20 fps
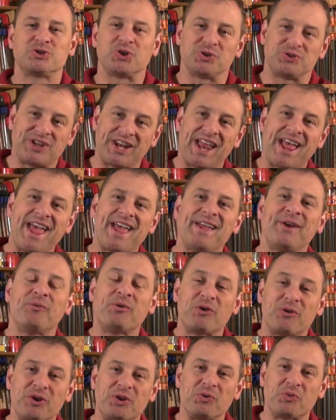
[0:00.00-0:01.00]
So today
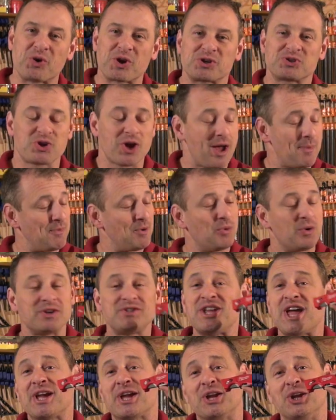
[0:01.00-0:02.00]
we're in the workshop and we're
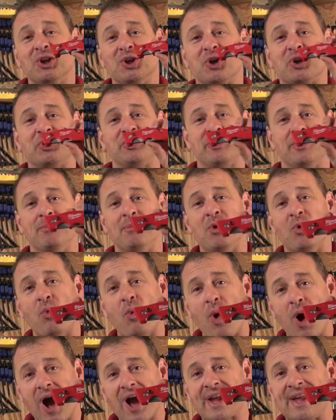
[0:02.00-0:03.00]
taking a look at the
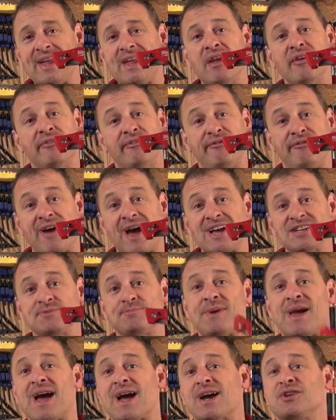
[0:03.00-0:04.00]
Milwaukee
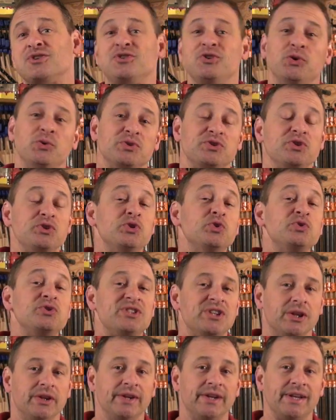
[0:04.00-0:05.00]
Fastback two. It's a
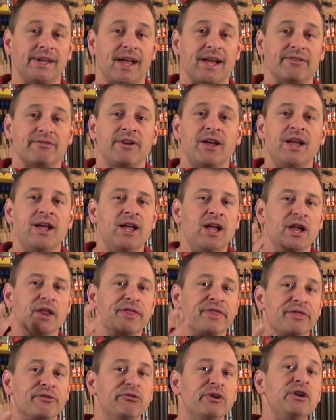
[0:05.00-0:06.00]
utility knife.
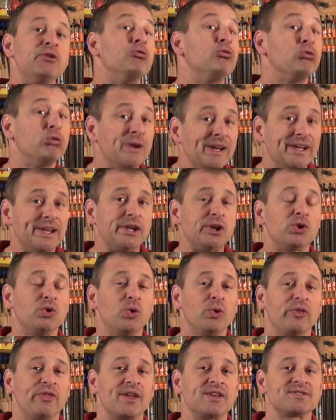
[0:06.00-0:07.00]
Three really
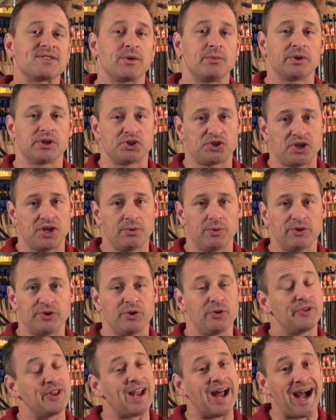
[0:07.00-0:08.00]
cool things I want to share with
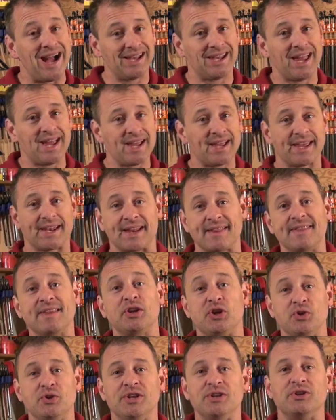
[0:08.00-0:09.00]
you that I like and I
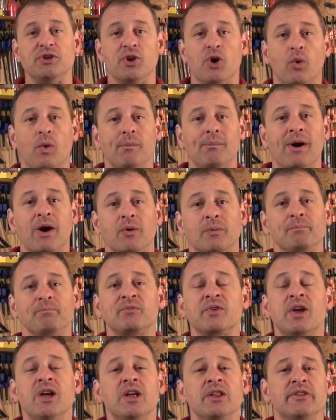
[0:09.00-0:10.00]
think you need to know about.
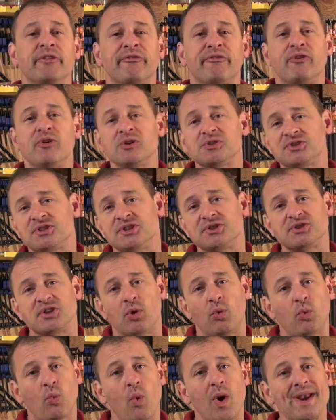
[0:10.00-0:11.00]
The first is
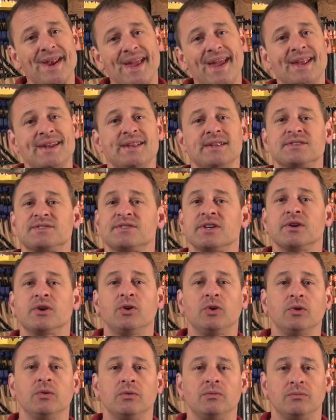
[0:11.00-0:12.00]
a one-handed
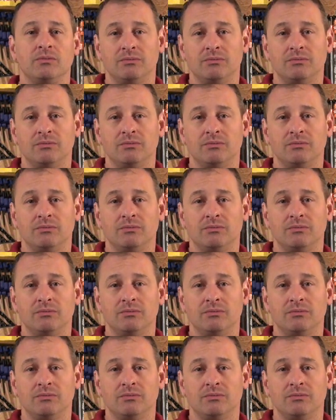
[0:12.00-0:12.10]
single